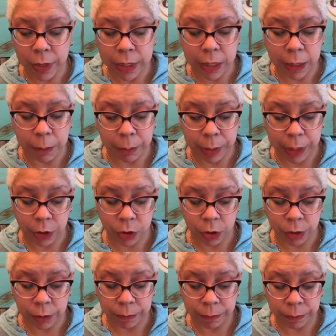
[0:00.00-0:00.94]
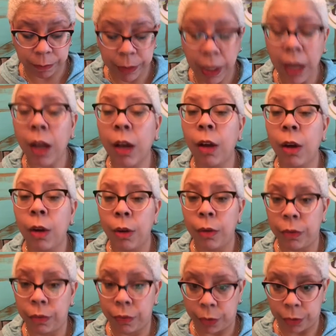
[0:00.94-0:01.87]
fuzzy picture.
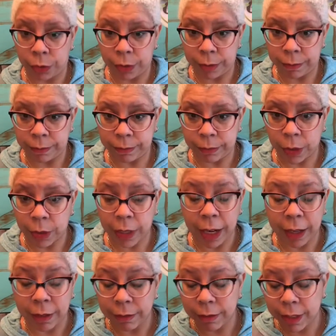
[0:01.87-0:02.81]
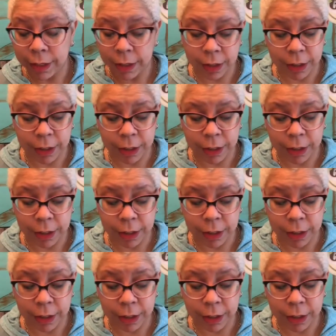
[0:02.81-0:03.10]
Food. Okay, this